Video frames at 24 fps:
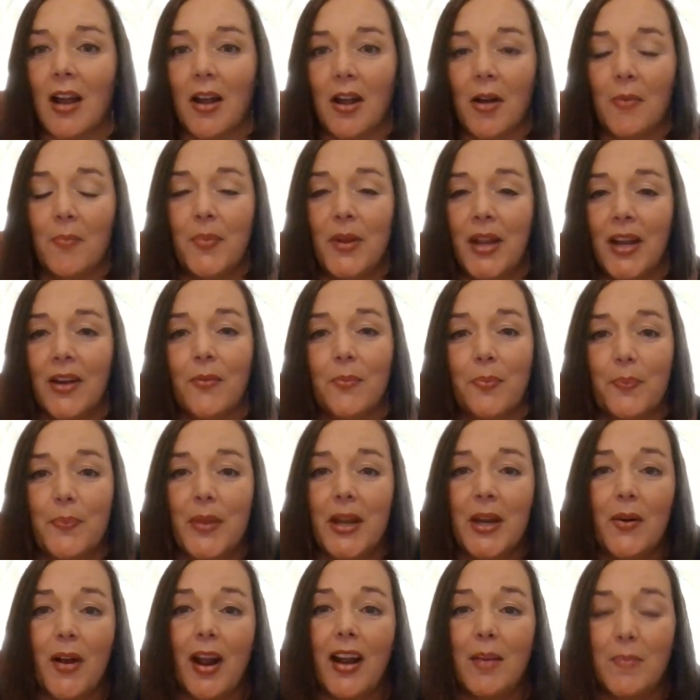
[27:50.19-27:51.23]
A, a, big,
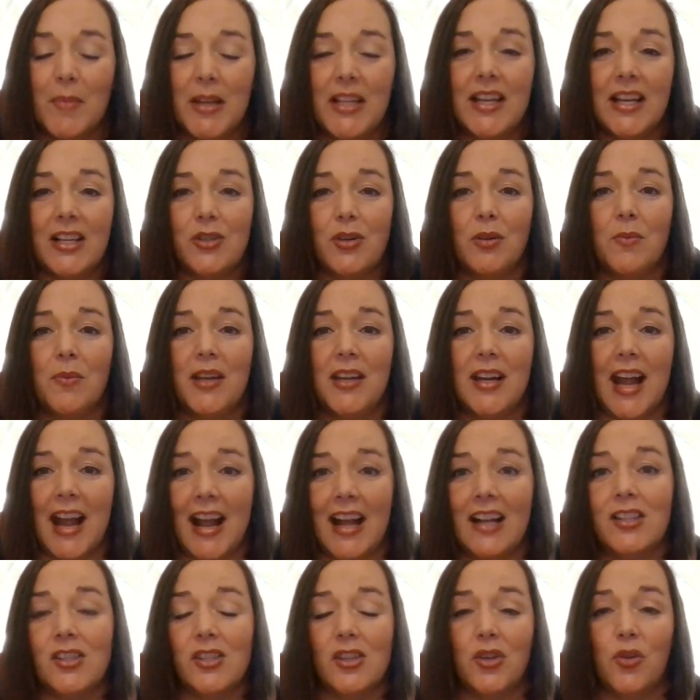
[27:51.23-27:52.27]
big recommendation would be to
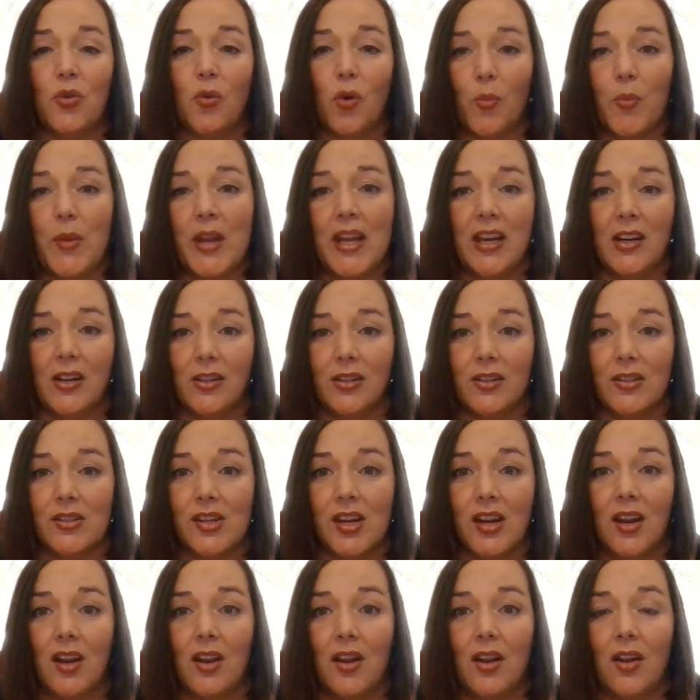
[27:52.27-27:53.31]
ask your
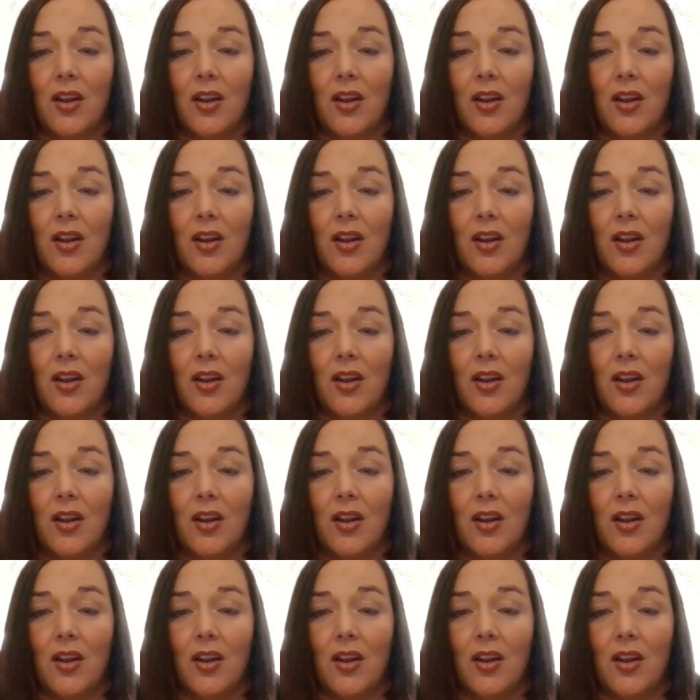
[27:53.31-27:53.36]
peers